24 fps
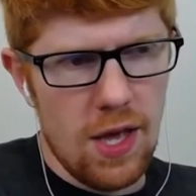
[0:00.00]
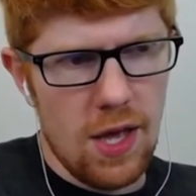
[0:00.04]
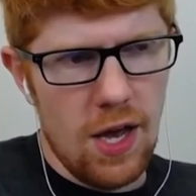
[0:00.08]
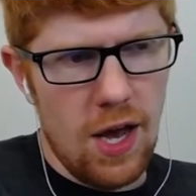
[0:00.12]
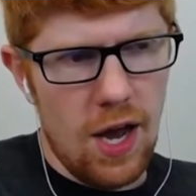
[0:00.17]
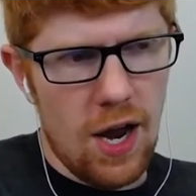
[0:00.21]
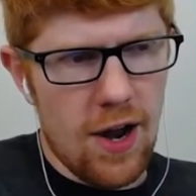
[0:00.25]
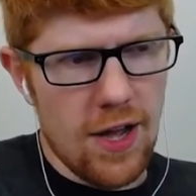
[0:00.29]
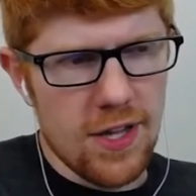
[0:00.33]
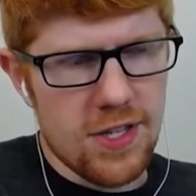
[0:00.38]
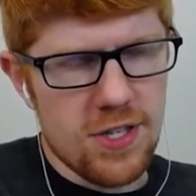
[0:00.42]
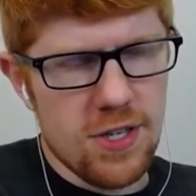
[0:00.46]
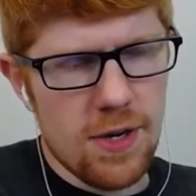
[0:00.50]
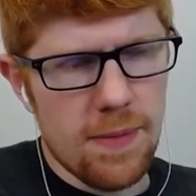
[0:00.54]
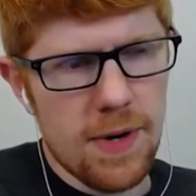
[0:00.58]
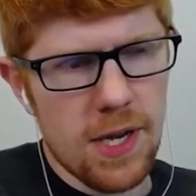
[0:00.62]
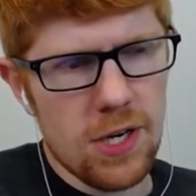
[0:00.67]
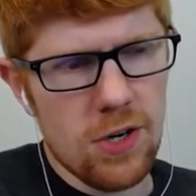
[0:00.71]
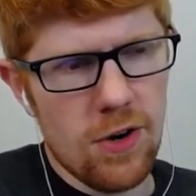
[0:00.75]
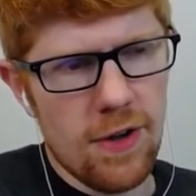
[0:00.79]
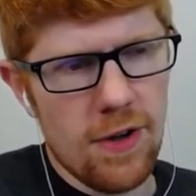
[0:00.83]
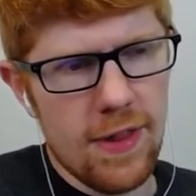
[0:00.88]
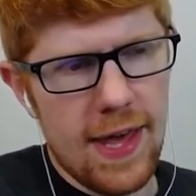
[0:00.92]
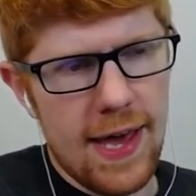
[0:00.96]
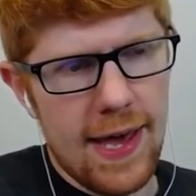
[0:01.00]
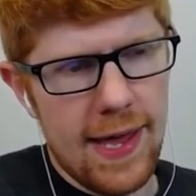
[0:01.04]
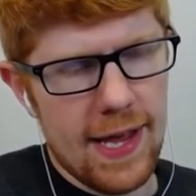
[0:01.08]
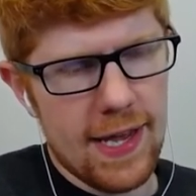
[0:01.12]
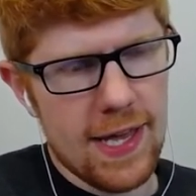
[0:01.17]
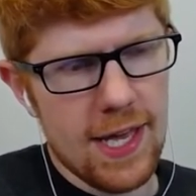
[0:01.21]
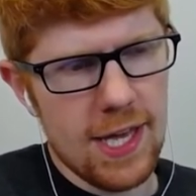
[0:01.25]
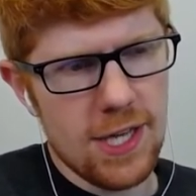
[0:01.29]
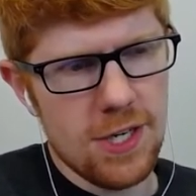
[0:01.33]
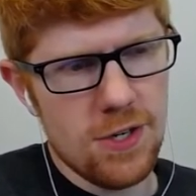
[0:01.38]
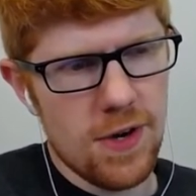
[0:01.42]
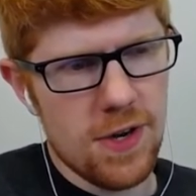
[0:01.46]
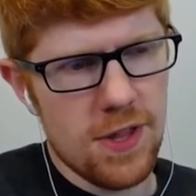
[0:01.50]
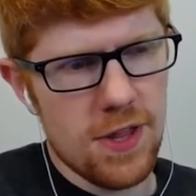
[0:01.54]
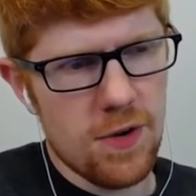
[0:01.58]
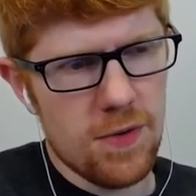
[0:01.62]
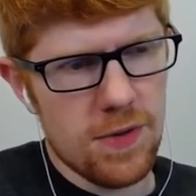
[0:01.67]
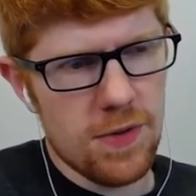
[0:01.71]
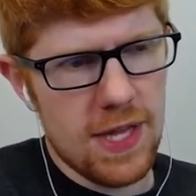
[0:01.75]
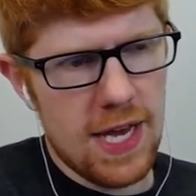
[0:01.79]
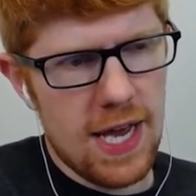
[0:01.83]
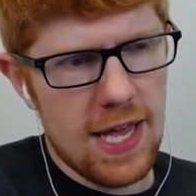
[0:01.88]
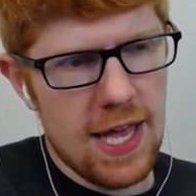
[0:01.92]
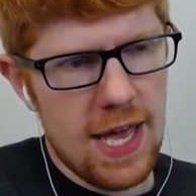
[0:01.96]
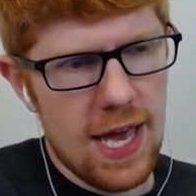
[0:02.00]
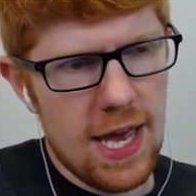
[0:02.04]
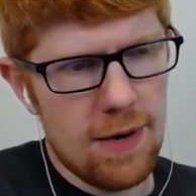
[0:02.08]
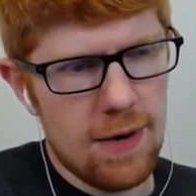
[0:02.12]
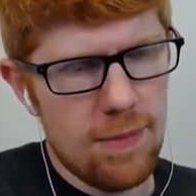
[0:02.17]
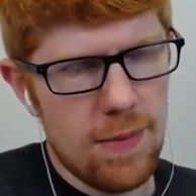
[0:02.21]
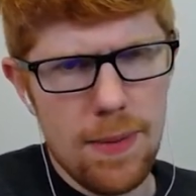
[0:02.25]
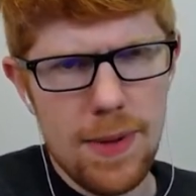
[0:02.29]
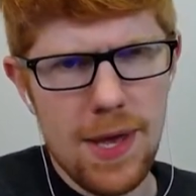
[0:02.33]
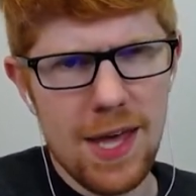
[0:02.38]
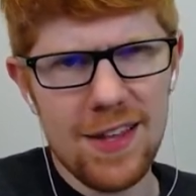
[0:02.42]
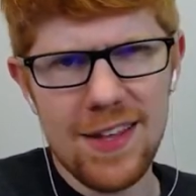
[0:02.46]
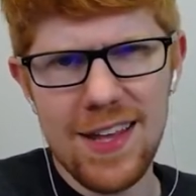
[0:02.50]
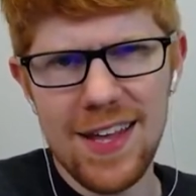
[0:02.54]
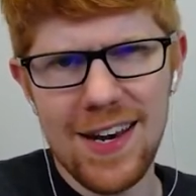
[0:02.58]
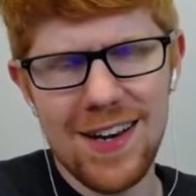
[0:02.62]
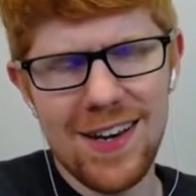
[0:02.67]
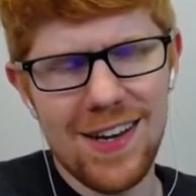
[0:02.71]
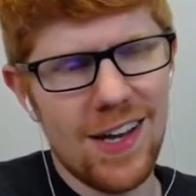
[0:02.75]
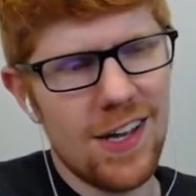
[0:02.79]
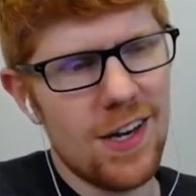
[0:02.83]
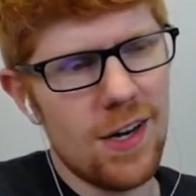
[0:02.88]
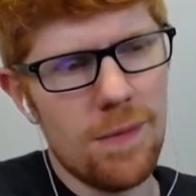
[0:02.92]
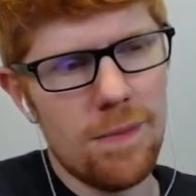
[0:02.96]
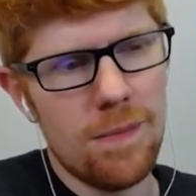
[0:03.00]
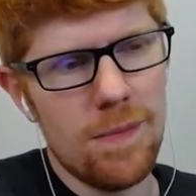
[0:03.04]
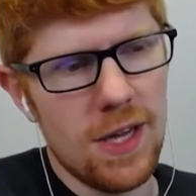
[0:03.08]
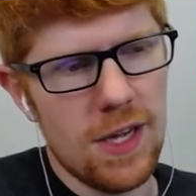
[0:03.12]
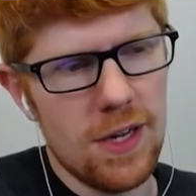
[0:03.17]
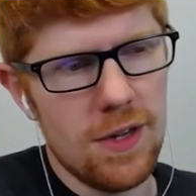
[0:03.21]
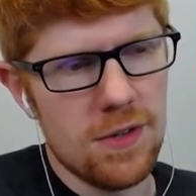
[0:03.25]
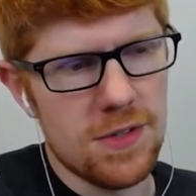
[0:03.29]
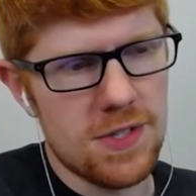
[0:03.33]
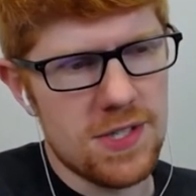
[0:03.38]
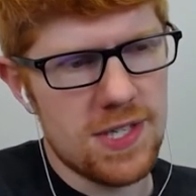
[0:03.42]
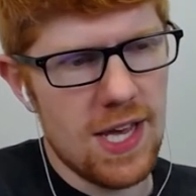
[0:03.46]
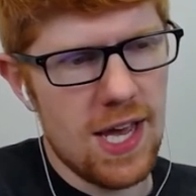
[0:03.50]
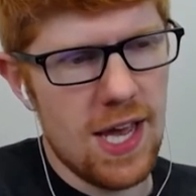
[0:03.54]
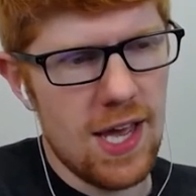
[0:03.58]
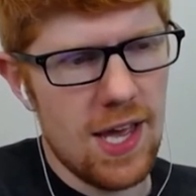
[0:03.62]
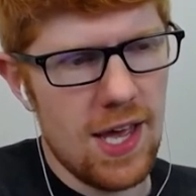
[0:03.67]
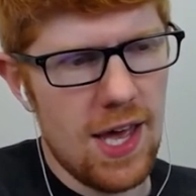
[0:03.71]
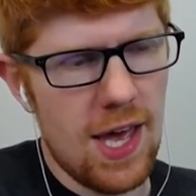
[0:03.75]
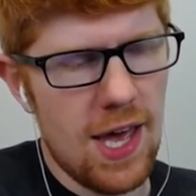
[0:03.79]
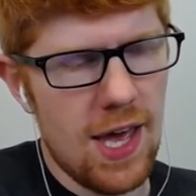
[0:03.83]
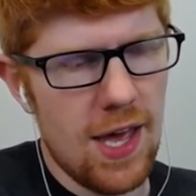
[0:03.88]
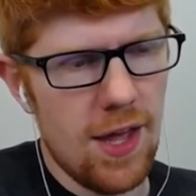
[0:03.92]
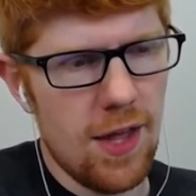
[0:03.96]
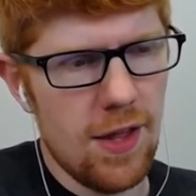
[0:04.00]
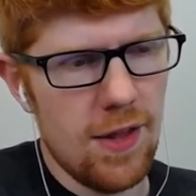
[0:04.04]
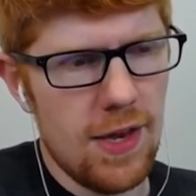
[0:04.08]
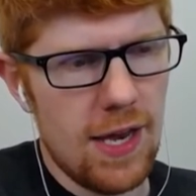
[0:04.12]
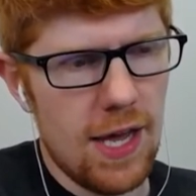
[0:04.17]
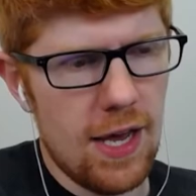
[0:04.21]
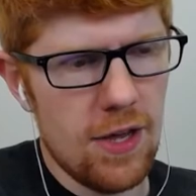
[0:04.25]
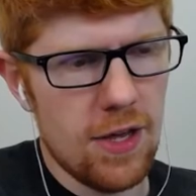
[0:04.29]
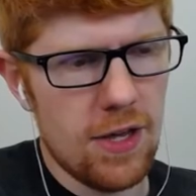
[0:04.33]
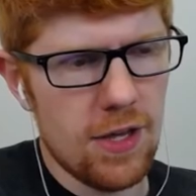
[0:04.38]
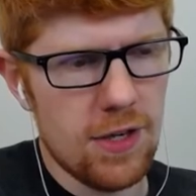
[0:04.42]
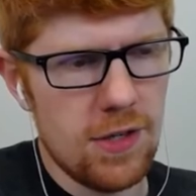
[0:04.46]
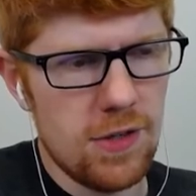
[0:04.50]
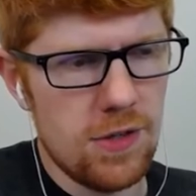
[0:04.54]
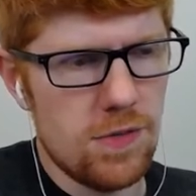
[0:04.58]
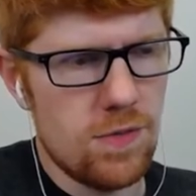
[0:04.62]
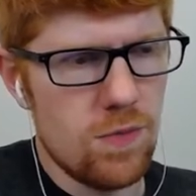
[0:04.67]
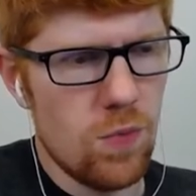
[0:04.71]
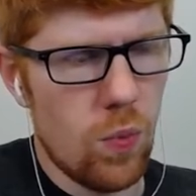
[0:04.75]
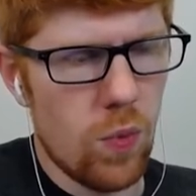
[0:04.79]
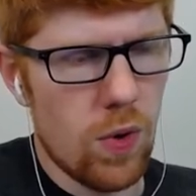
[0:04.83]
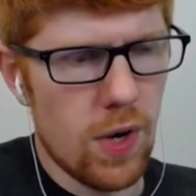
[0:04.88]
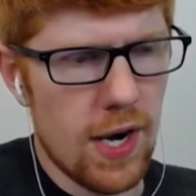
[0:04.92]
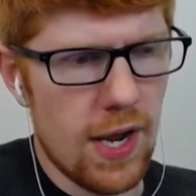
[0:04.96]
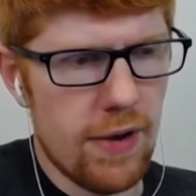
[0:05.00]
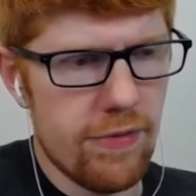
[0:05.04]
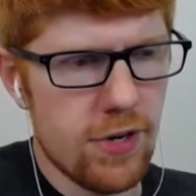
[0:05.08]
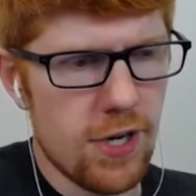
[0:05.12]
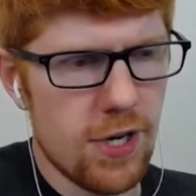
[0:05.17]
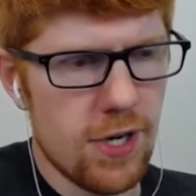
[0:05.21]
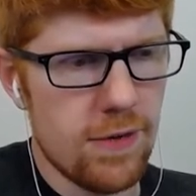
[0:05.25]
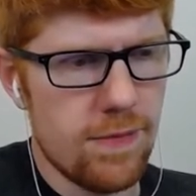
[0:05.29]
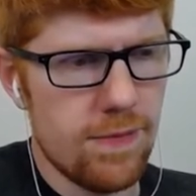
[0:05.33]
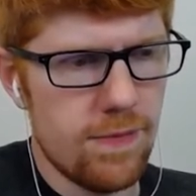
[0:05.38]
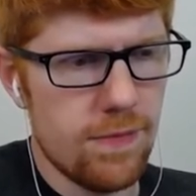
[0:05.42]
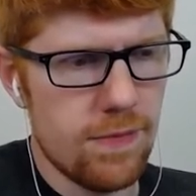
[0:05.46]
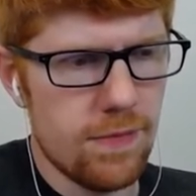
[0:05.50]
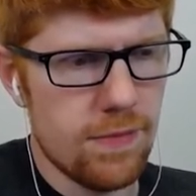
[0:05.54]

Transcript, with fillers: All right, so I'm gonna ignore that. I can't do anything with that yet. Maybe I'll get an item that'll say, hey, now you can whatever,